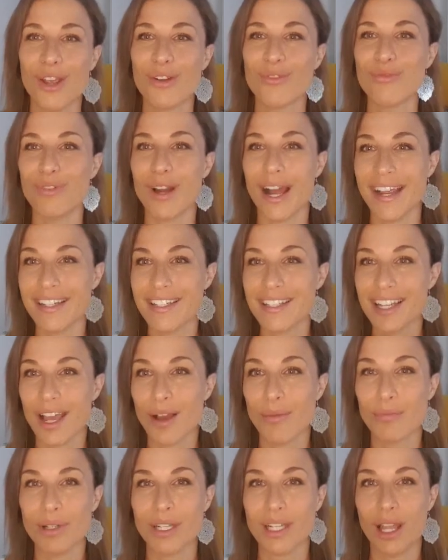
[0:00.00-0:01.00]
write
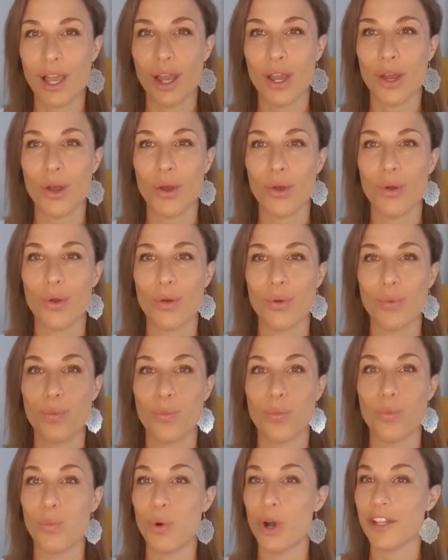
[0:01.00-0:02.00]
down below
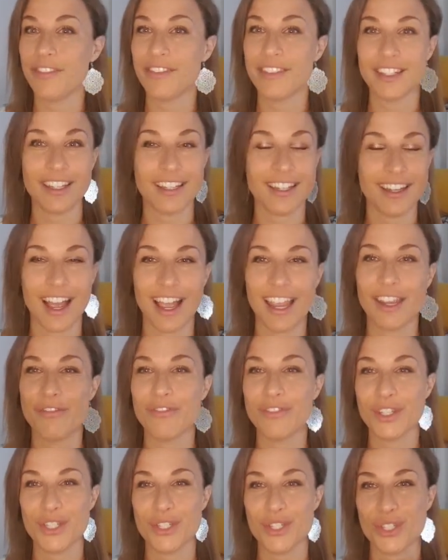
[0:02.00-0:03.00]
what the if
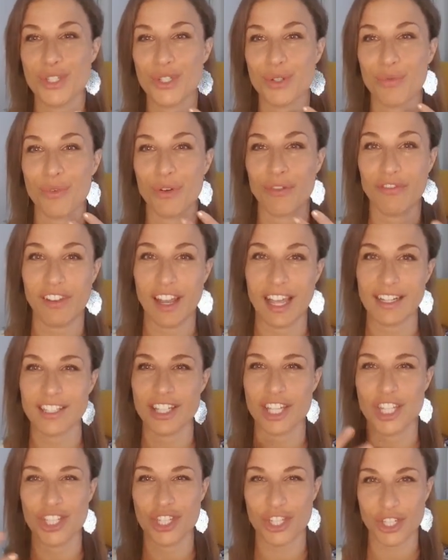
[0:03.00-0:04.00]
this
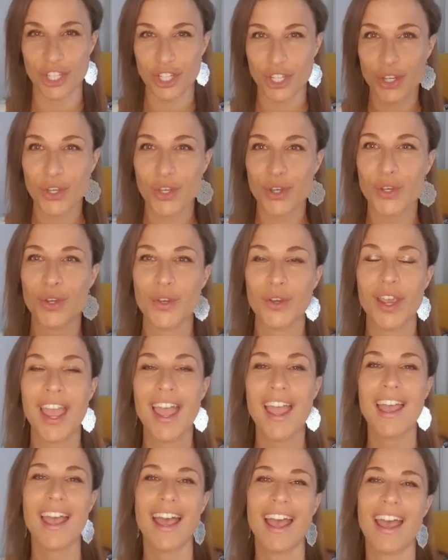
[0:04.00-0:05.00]
reflected to you
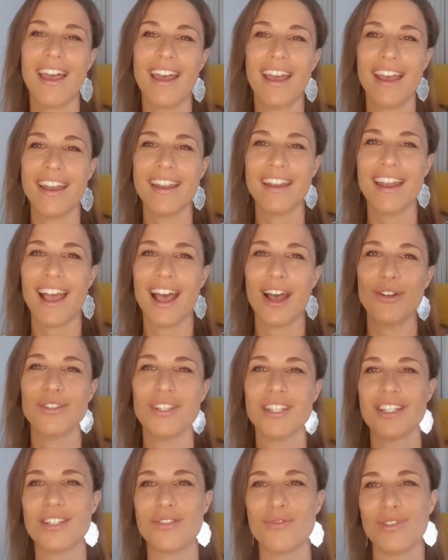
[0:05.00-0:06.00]
and how
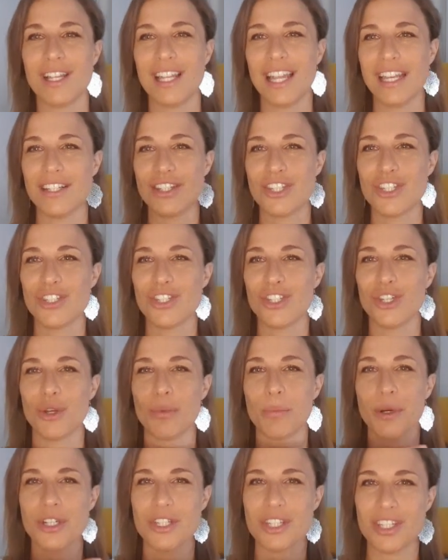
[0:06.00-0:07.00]
this relates to your
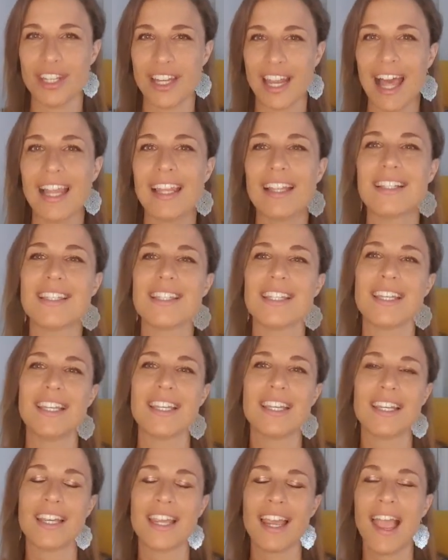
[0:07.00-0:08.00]

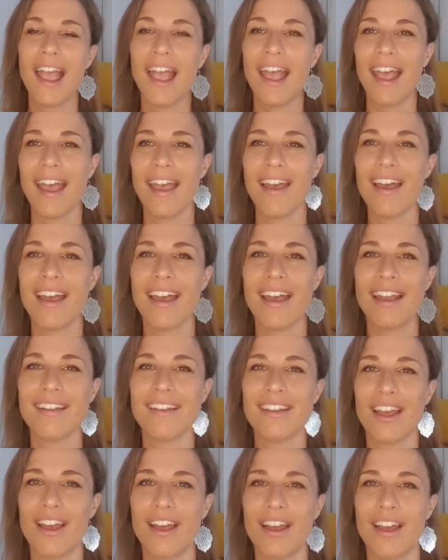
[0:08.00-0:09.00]
personality
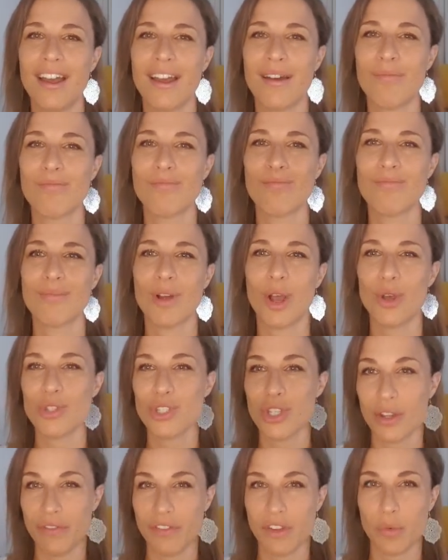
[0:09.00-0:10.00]
and um,
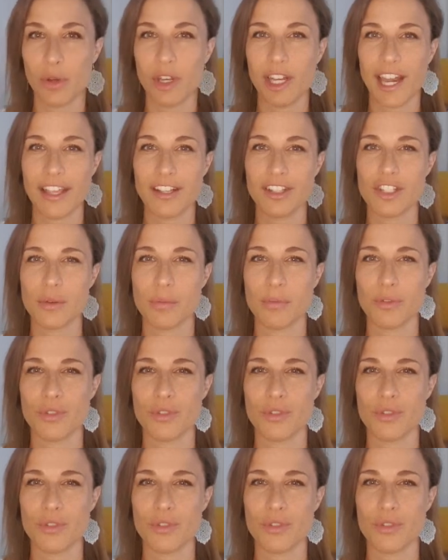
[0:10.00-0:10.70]
also if you would like to